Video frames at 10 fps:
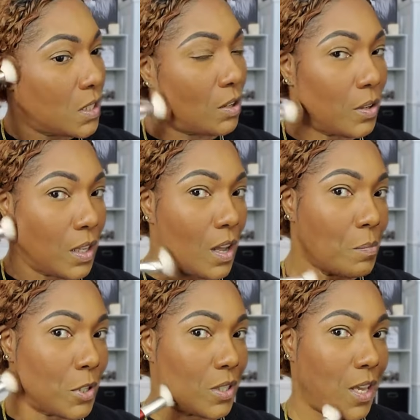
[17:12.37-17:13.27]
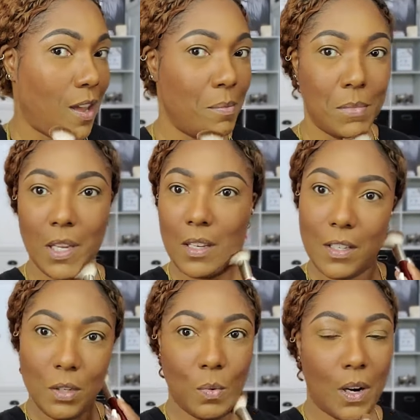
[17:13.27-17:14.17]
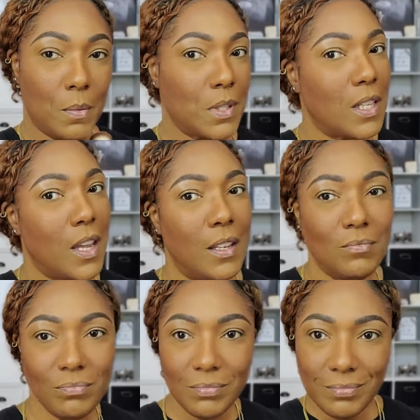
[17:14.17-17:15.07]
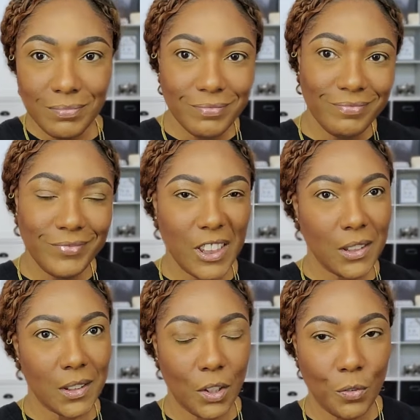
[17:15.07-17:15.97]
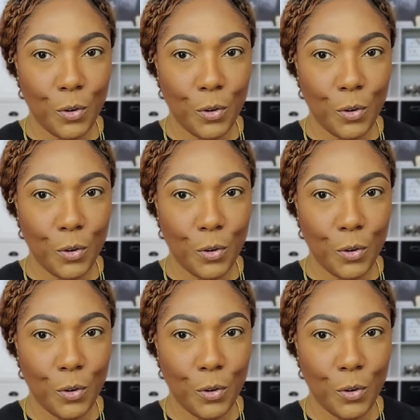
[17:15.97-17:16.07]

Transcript: So he almost got me to where I was like, mm, you know,